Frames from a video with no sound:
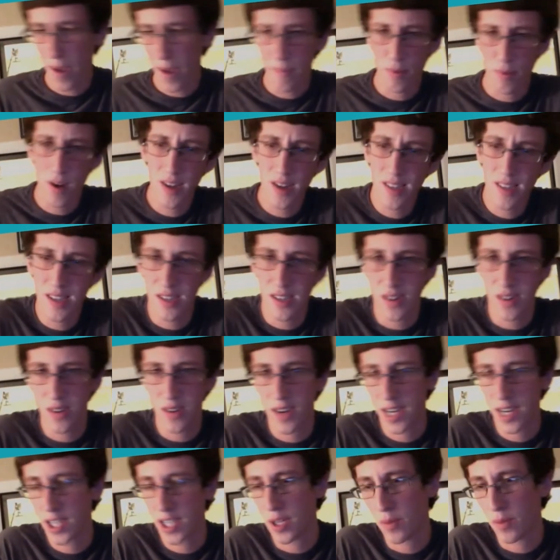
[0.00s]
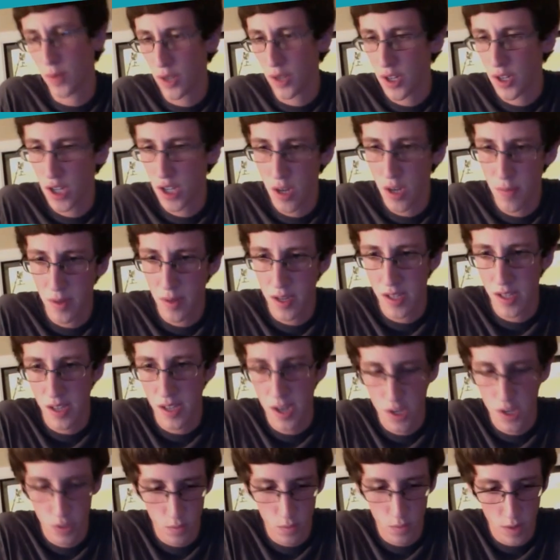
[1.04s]
prices are actually really cheap because
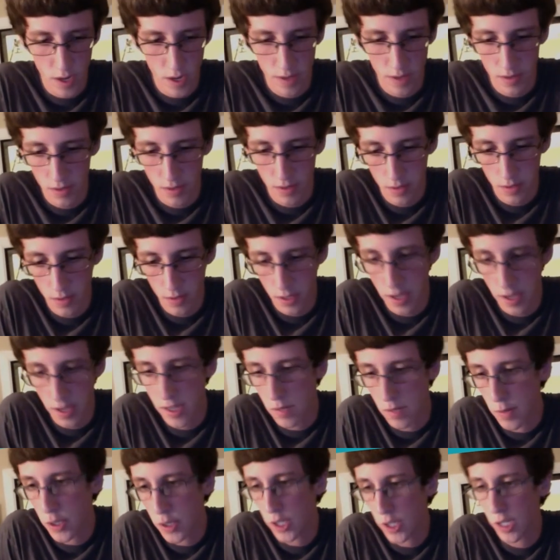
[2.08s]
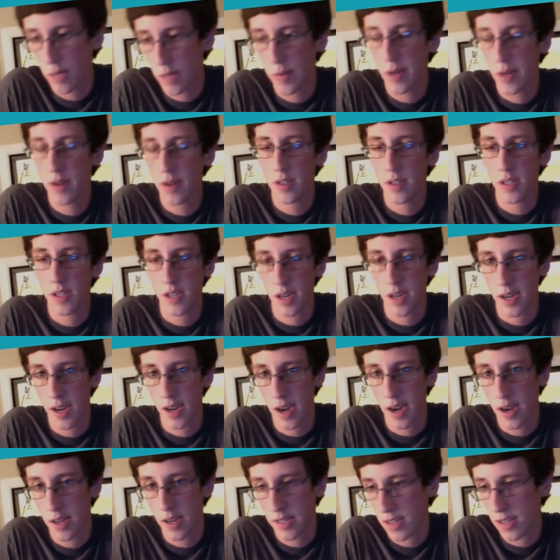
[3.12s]
I just want to get as much experience as I
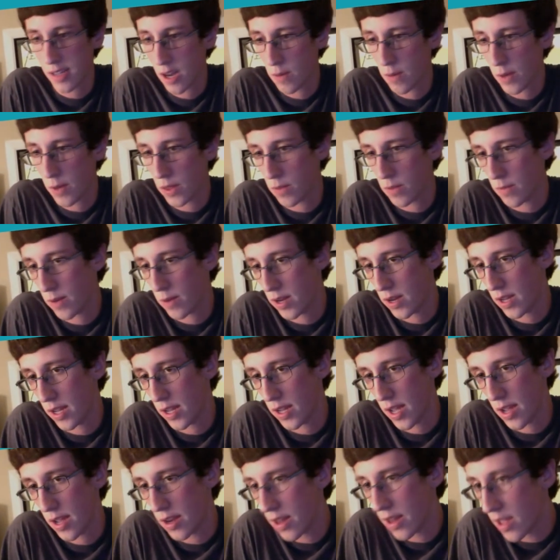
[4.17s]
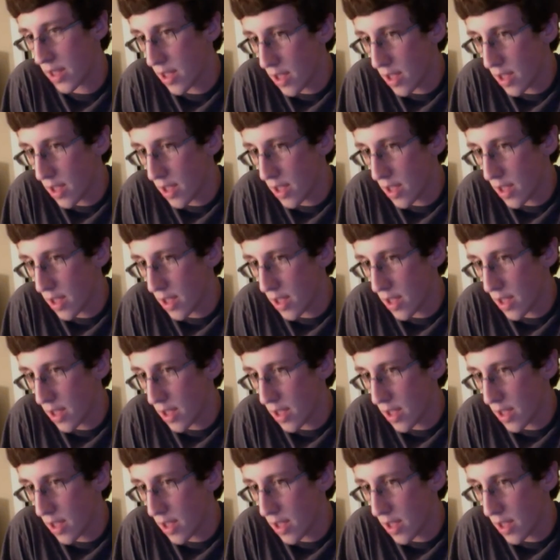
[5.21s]
can. It's not about the money yet.